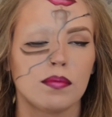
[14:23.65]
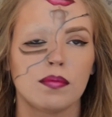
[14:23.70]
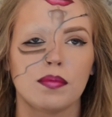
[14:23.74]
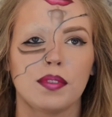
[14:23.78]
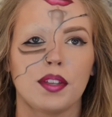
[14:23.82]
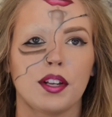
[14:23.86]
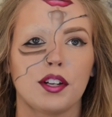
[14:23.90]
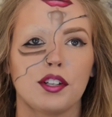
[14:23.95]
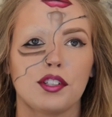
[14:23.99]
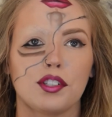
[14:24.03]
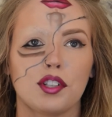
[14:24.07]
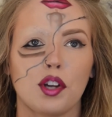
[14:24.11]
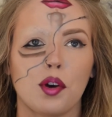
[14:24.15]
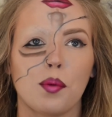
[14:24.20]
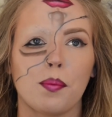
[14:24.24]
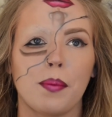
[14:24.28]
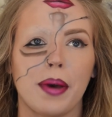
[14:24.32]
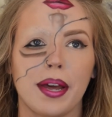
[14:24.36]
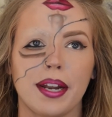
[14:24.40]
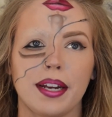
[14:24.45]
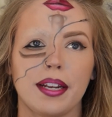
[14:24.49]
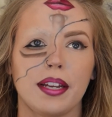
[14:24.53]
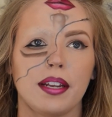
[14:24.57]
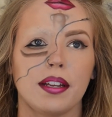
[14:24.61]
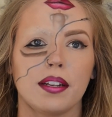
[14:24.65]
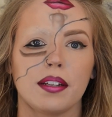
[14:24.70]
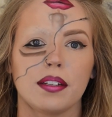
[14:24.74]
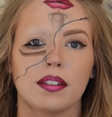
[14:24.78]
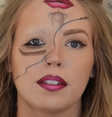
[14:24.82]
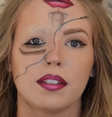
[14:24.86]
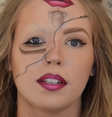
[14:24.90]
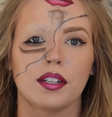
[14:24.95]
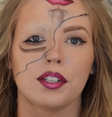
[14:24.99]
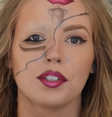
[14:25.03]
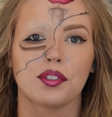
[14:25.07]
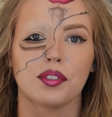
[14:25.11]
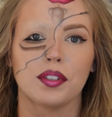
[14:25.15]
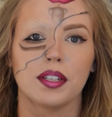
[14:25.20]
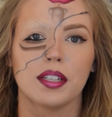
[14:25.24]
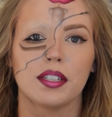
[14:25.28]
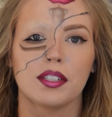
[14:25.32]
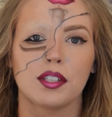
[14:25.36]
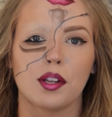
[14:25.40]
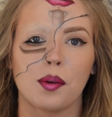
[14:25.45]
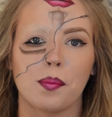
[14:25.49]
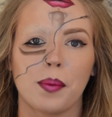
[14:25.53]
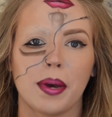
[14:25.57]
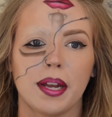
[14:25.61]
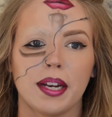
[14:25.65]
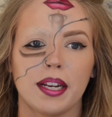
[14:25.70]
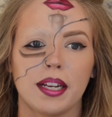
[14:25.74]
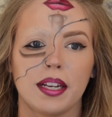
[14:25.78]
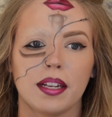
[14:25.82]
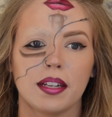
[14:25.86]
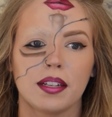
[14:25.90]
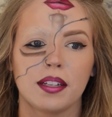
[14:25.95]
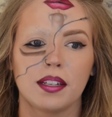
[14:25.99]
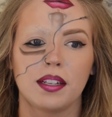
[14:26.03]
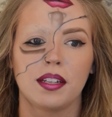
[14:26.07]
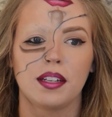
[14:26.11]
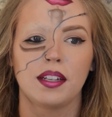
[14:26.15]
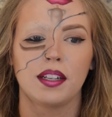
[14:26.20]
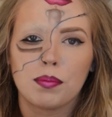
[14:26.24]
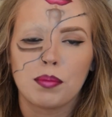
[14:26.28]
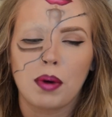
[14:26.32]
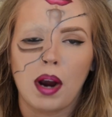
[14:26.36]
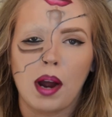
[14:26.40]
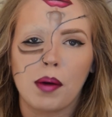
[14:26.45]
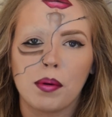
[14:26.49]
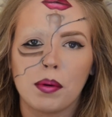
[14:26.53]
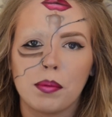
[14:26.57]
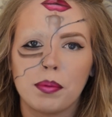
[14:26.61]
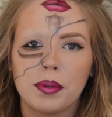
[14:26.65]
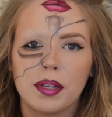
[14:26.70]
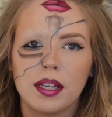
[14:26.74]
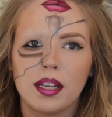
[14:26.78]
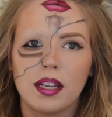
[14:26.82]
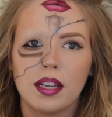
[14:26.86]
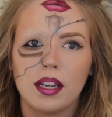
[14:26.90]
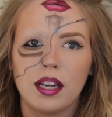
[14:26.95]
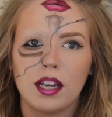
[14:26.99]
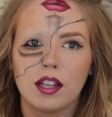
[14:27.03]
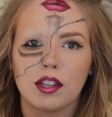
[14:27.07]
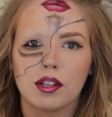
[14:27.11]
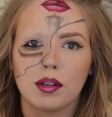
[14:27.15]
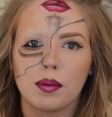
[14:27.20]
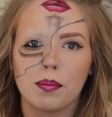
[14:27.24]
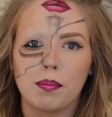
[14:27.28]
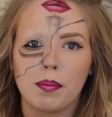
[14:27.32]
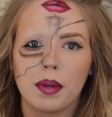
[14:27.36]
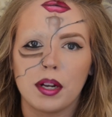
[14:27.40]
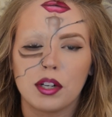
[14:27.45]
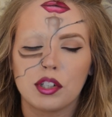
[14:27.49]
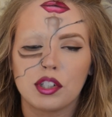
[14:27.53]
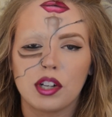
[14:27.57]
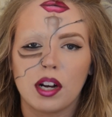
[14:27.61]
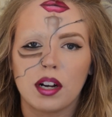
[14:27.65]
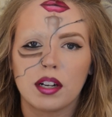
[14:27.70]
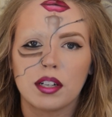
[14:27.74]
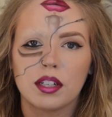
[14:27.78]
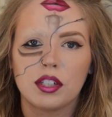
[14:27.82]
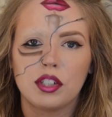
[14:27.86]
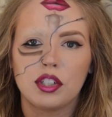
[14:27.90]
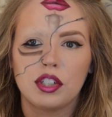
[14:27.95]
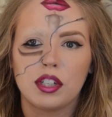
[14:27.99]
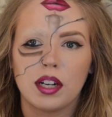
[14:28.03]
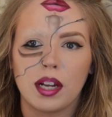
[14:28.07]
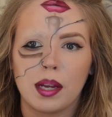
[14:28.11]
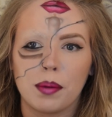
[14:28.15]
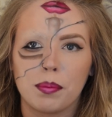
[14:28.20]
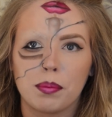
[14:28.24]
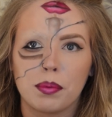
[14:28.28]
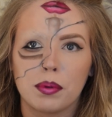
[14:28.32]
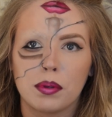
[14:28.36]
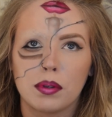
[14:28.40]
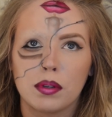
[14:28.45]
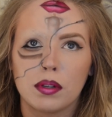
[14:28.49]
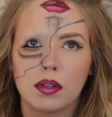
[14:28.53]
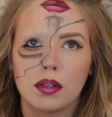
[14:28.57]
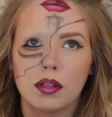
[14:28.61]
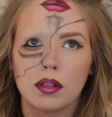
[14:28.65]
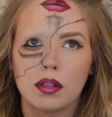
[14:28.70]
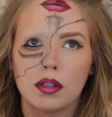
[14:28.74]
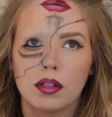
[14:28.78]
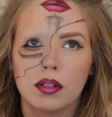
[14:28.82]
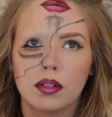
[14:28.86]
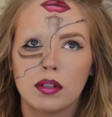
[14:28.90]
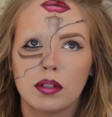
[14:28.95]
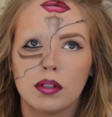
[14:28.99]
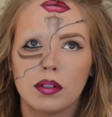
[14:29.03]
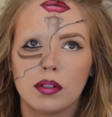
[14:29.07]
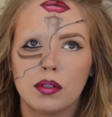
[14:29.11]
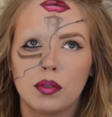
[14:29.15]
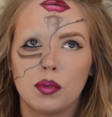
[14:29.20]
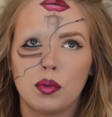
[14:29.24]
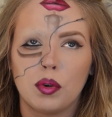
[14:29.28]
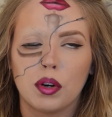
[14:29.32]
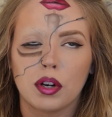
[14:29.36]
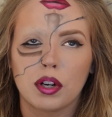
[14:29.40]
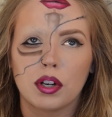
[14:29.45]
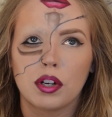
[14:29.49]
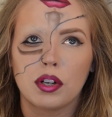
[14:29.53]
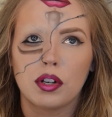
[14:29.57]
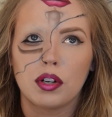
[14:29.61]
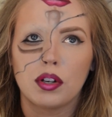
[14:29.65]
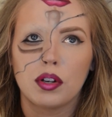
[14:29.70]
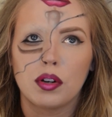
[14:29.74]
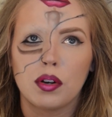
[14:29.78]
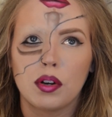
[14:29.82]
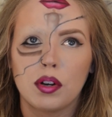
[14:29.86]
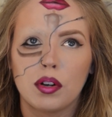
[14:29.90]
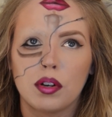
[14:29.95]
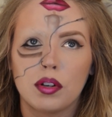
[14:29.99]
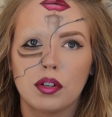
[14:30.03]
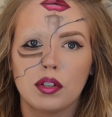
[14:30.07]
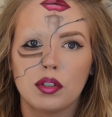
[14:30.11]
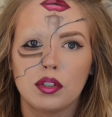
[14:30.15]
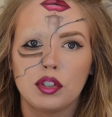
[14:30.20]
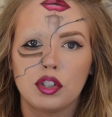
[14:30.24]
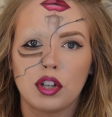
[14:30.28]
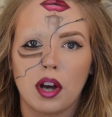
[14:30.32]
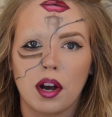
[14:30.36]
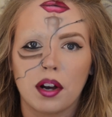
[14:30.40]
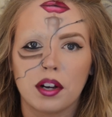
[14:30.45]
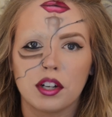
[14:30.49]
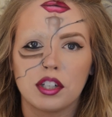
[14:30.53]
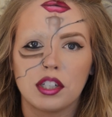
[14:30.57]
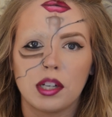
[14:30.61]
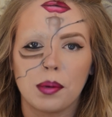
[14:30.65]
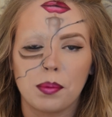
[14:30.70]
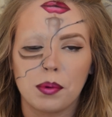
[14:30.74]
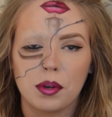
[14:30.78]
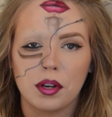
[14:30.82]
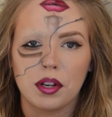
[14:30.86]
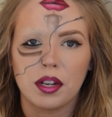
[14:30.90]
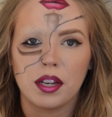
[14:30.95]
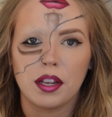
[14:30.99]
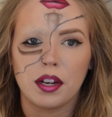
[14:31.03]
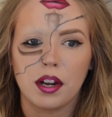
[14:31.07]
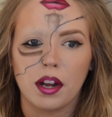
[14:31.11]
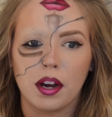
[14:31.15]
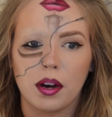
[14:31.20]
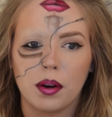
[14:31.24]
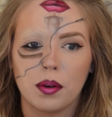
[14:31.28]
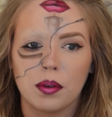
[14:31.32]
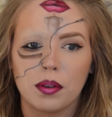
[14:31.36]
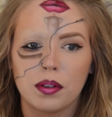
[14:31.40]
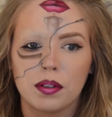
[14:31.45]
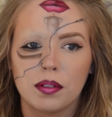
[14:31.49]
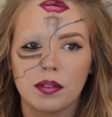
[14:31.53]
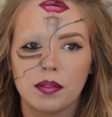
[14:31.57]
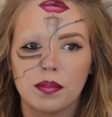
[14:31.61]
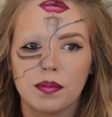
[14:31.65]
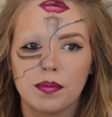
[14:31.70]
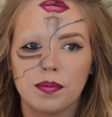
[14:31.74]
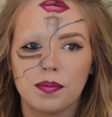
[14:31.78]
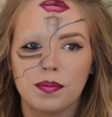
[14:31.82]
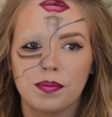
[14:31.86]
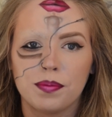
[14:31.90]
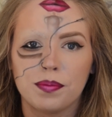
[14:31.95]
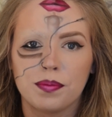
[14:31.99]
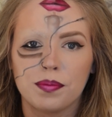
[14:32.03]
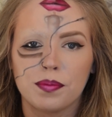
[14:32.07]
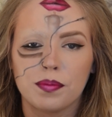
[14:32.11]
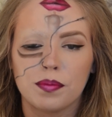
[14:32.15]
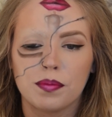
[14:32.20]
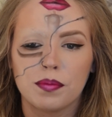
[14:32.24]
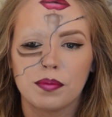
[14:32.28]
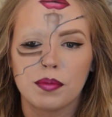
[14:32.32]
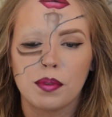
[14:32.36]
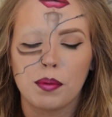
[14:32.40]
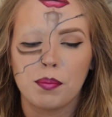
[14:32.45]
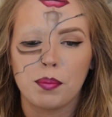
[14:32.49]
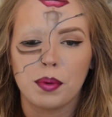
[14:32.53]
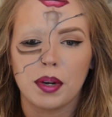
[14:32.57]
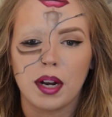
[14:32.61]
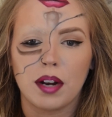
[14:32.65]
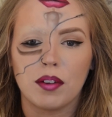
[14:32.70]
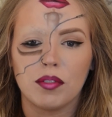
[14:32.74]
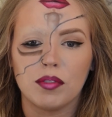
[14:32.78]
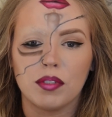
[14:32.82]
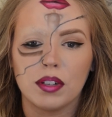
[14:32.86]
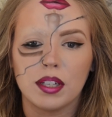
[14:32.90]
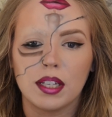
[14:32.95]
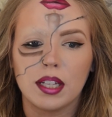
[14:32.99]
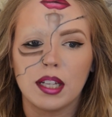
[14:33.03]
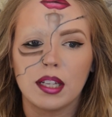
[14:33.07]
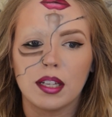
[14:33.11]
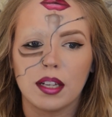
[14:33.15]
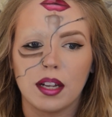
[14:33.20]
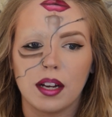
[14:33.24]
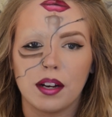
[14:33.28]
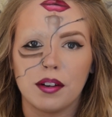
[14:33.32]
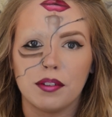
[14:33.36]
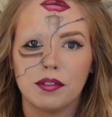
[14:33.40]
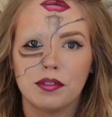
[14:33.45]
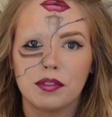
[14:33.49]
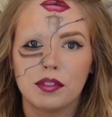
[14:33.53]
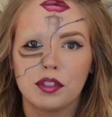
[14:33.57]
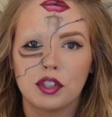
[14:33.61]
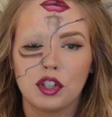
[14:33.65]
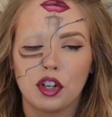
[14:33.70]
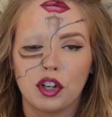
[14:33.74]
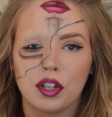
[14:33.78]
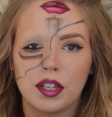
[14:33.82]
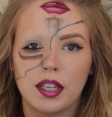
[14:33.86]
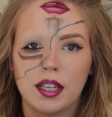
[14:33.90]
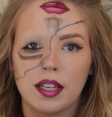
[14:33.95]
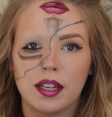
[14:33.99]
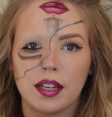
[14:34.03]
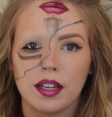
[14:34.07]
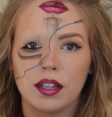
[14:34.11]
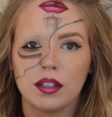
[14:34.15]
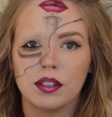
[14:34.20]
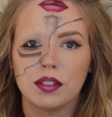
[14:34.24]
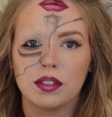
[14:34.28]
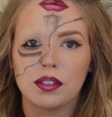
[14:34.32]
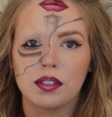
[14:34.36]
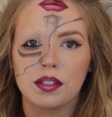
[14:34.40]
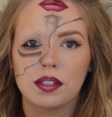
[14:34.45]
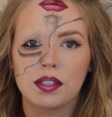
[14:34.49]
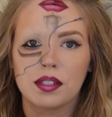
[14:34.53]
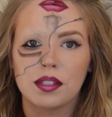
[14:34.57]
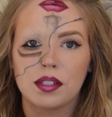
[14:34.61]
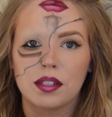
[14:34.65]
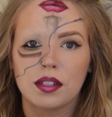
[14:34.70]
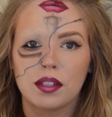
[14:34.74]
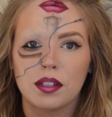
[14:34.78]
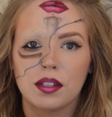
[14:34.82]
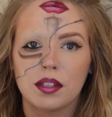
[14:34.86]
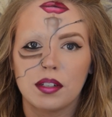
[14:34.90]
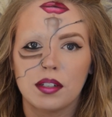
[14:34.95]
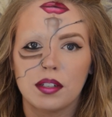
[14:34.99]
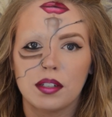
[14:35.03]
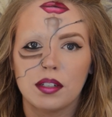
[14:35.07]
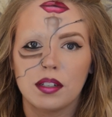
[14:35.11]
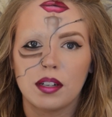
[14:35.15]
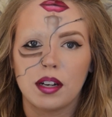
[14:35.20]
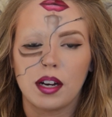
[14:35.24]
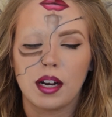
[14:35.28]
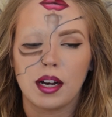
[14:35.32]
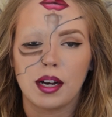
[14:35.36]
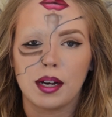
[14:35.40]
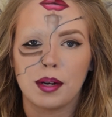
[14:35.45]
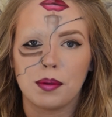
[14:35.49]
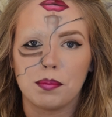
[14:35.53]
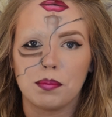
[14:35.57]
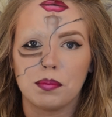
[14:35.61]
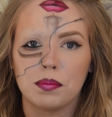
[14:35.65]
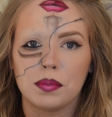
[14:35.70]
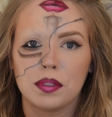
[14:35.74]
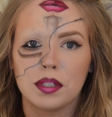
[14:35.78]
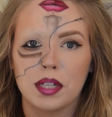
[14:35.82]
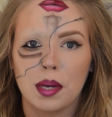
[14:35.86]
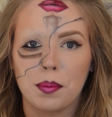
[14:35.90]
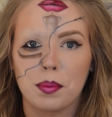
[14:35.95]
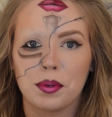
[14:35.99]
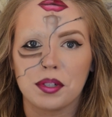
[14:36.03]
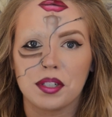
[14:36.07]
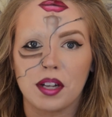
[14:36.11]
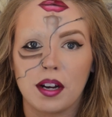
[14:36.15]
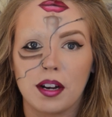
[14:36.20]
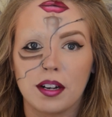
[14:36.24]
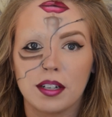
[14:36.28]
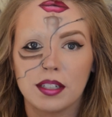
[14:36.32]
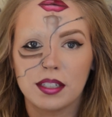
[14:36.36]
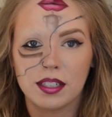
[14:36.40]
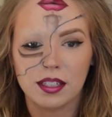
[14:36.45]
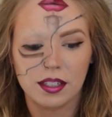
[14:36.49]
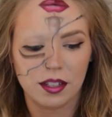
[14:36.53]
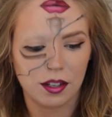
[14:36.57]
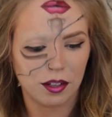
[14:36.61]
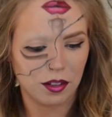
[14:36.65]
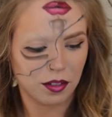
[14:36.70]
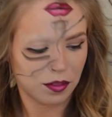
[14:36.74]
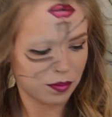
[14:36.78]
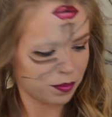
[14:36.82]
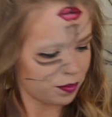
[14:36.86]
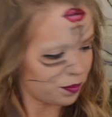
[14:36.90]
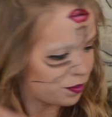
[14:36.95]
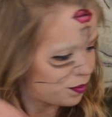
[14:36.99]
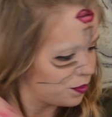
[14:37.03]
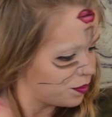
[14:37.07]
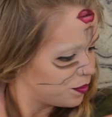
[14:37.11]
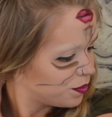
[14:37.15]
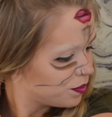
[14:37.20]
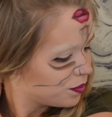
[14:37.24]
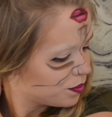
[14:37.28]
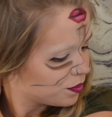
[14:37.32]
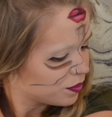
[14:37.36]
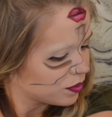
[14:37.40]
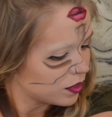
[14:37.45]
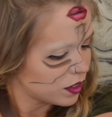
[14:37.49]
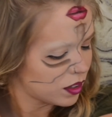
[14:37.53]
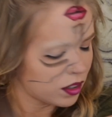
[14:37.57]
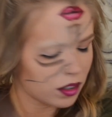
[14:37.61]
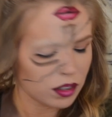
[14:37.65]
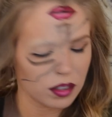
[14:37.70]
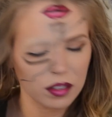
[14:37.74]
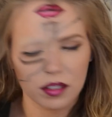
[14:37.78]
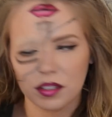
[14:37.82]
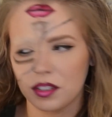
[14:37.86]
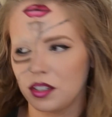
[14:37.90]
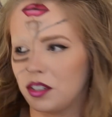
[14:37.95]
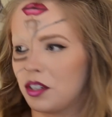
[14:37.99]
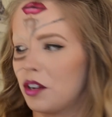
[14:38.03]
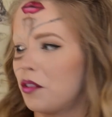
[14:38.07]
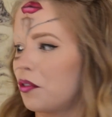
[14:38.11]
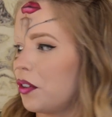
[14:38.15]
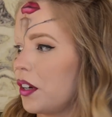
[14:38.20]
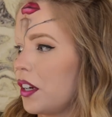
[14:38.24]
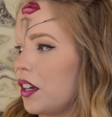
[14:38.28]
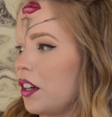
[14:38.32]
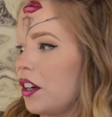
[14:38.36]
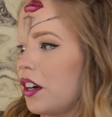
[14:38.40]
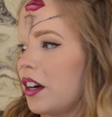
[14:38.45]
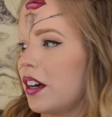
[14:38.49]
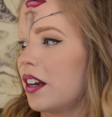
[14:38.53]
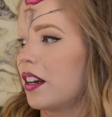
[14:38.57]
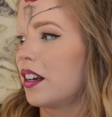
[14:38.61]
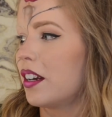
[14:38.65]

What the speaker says: There's so many. There's really so many. Probably either mint chocolate chip or chocolate chip cookie dough. But I really love Turkey Hill's double dunked. It's so freaking good.